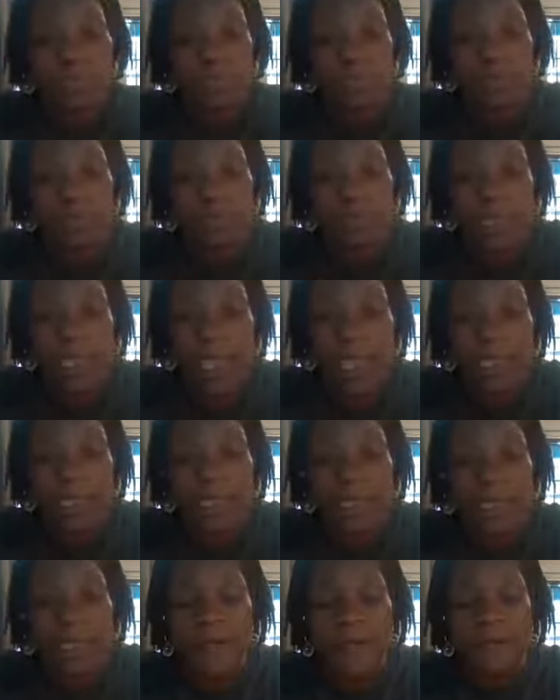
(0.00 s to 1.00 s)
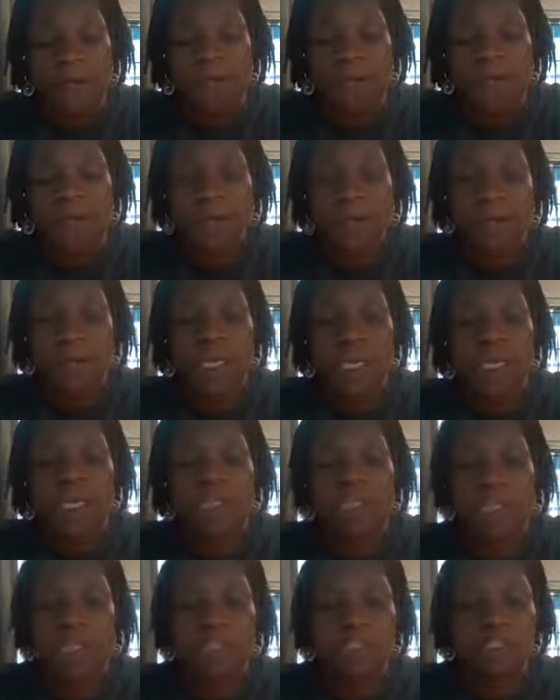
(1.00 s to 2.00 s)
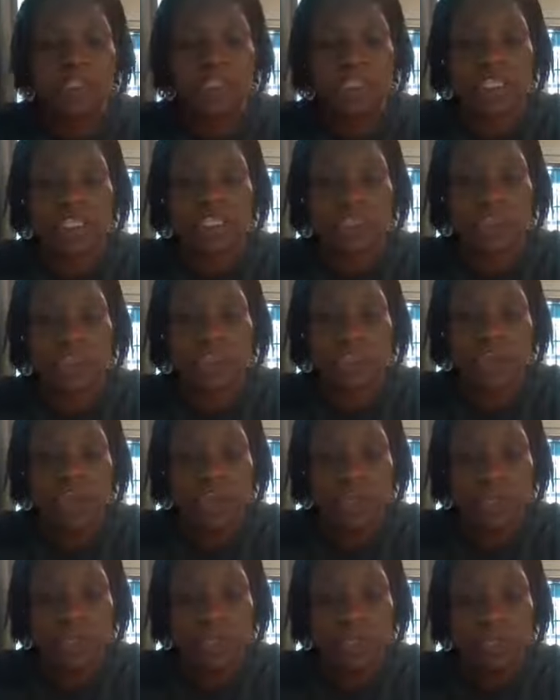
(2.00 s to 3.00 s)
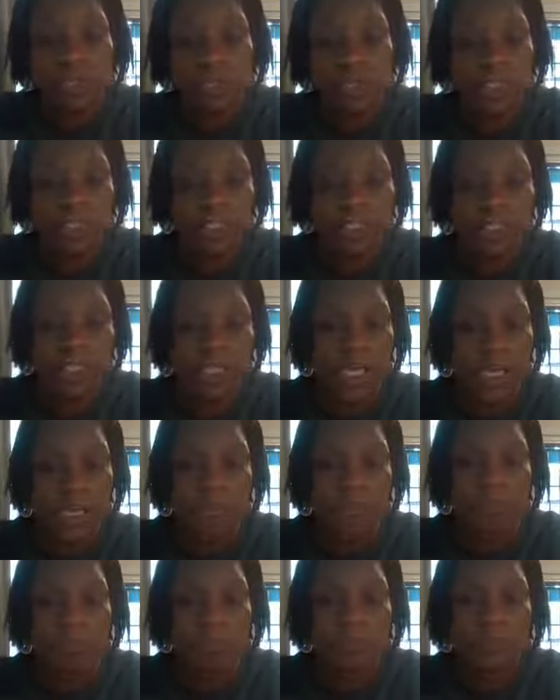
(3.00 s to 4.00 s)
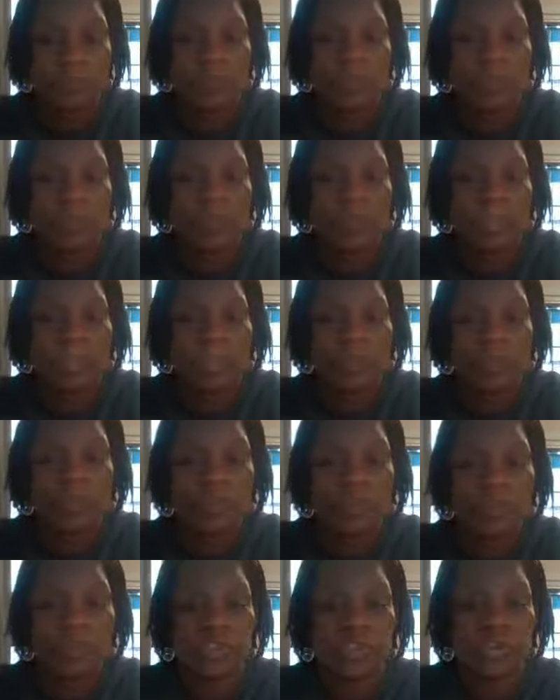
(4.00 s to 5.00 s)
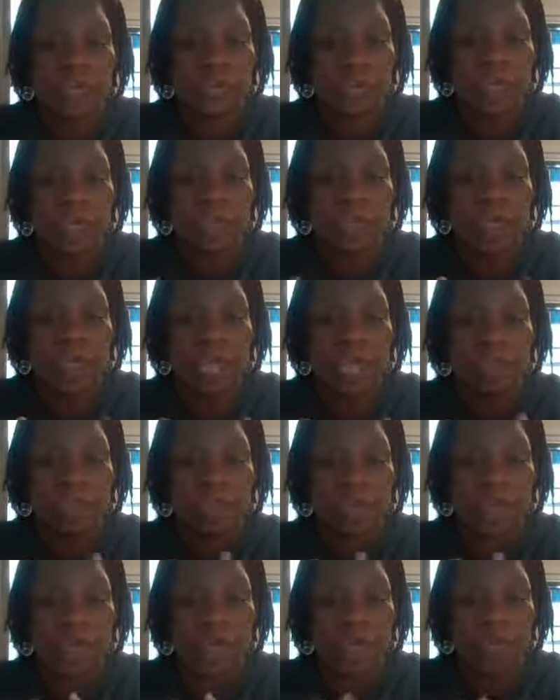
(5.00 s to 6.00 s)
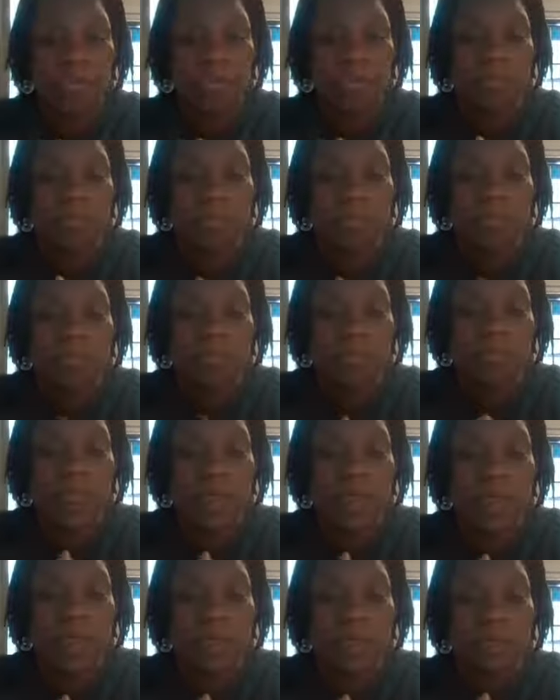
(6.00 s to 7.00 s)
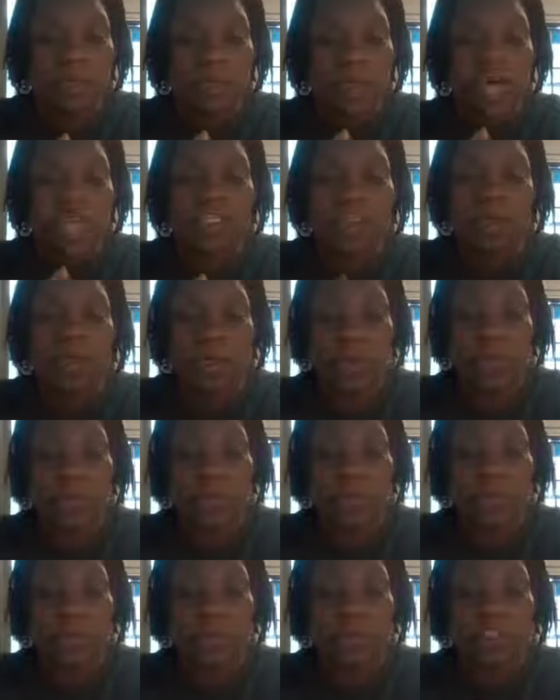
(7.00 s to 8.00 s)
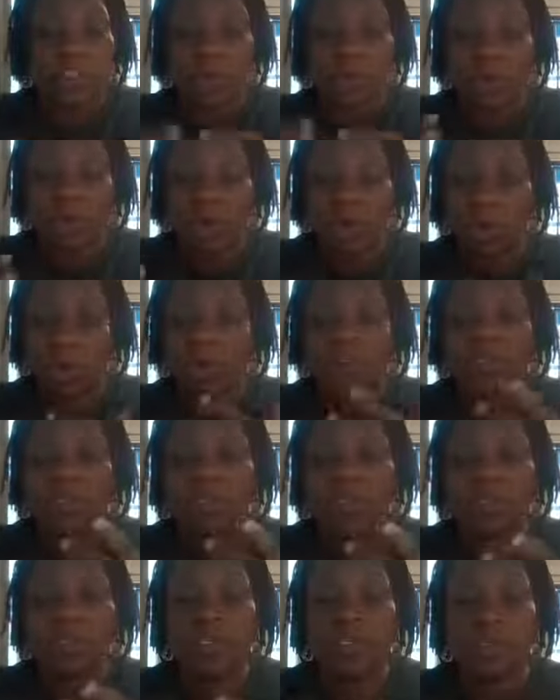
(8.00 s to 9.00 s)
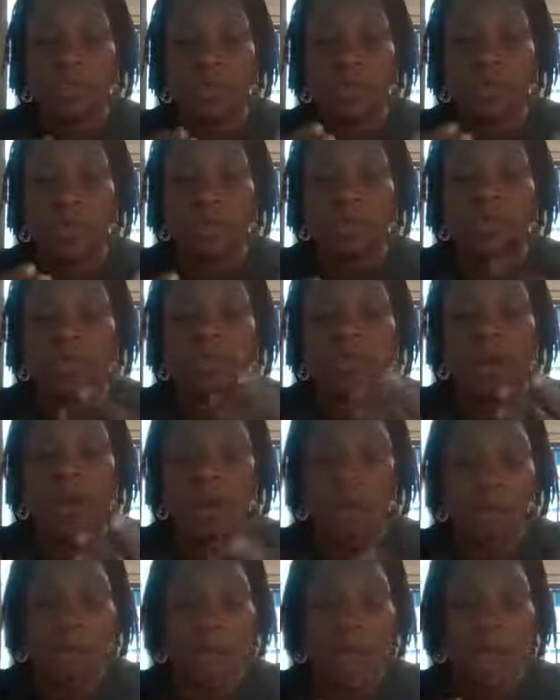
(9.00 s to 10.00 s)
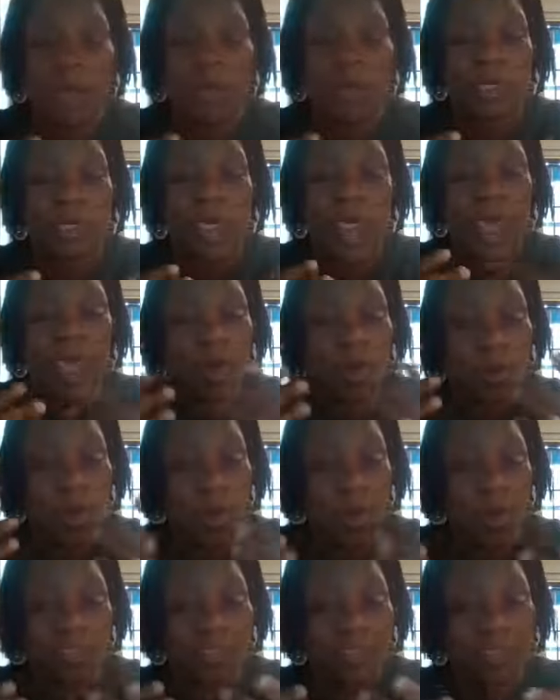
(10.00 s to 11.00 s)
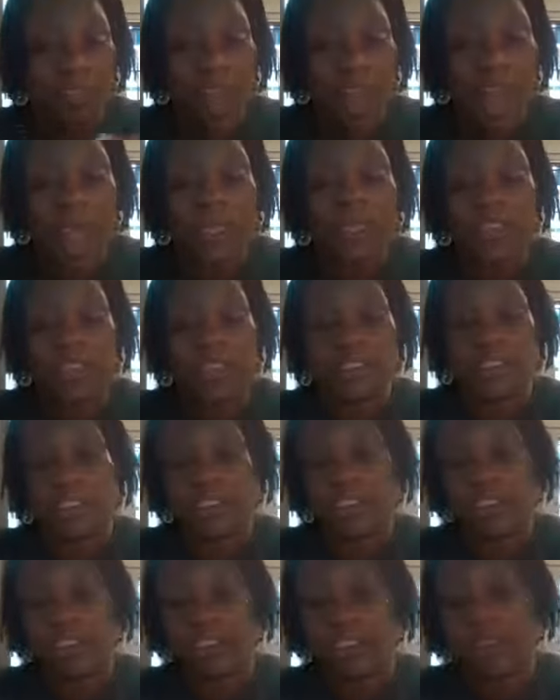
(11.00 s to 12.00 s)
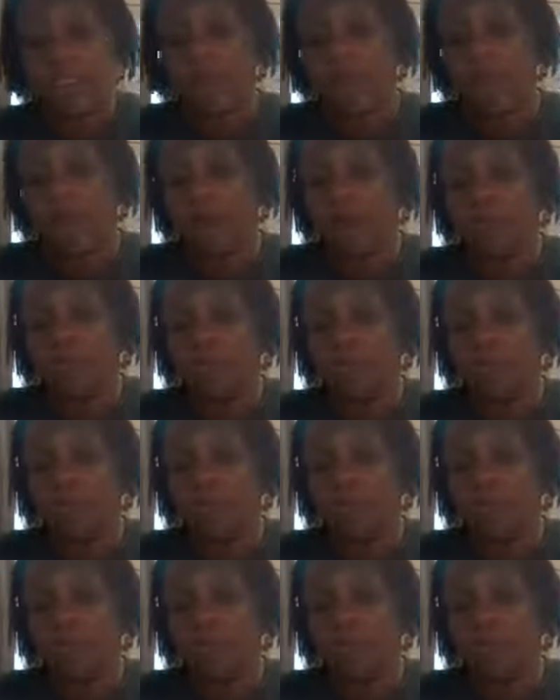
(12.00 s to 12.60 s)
it if you like. Um, and and it's just a talking piece um, uh, to to uh, kind of a um, uh, icebreaker to open the, the door to talk about how awesome God is and, and how